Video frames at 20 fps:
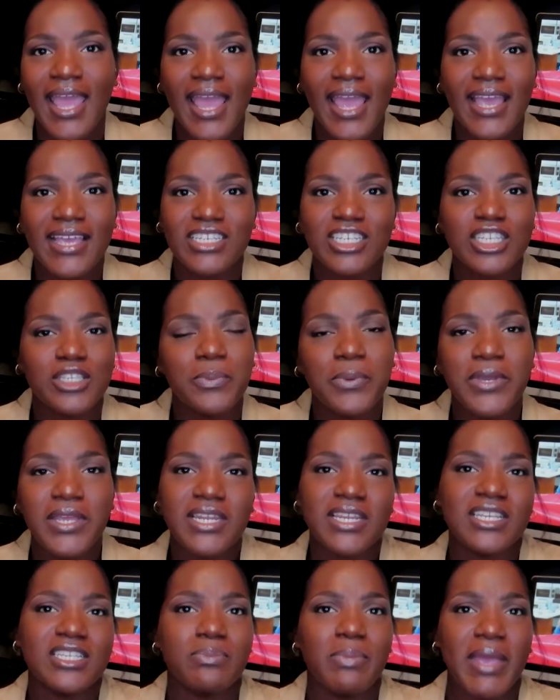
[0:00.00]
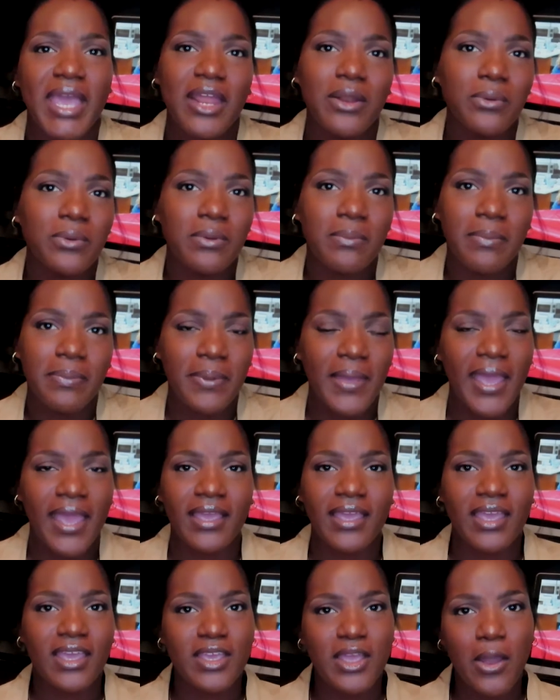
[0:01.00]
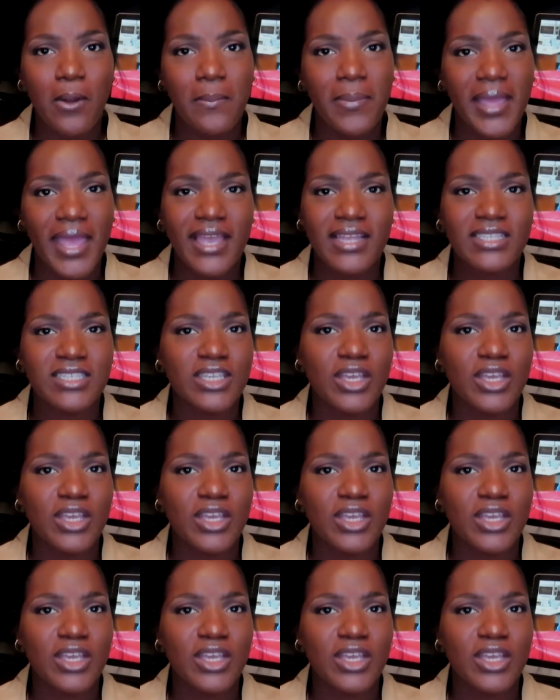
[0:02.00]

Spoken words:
and she's putting this battery pack in your back